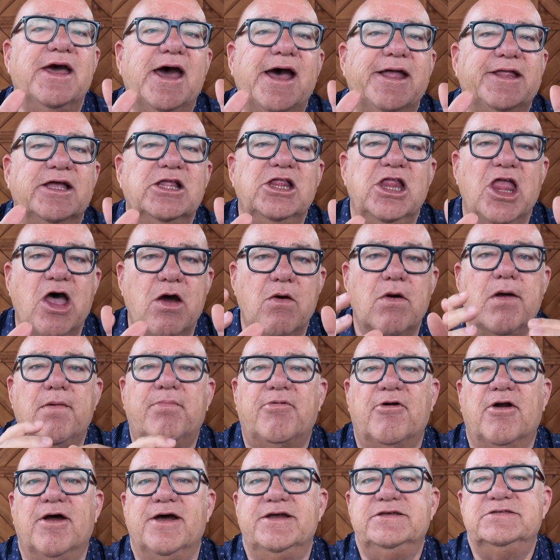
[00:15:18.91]
at a lower
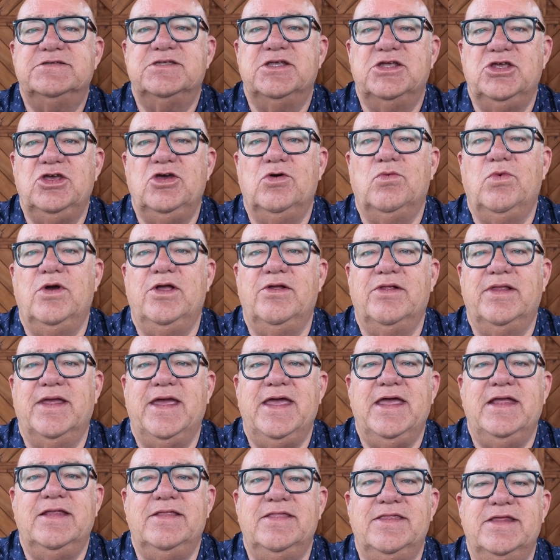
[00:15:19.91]
price than you will
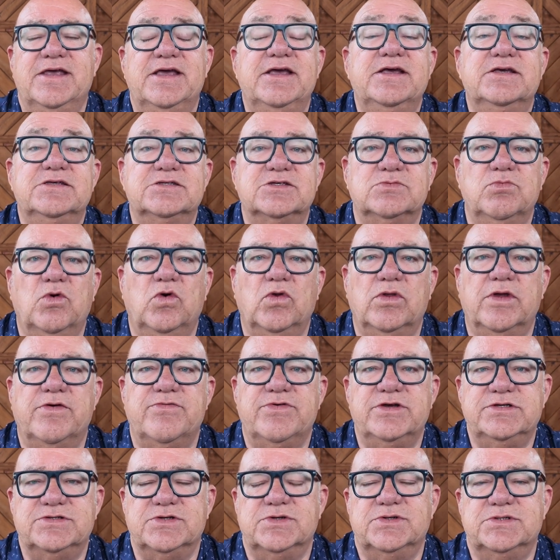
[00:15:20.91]
in the smaller
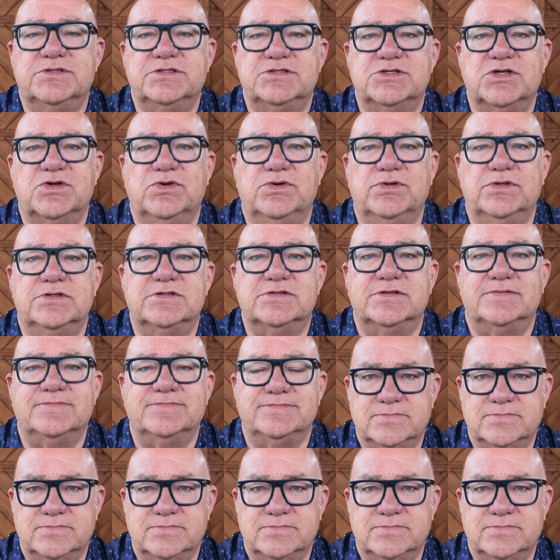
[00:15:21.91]
resort stores.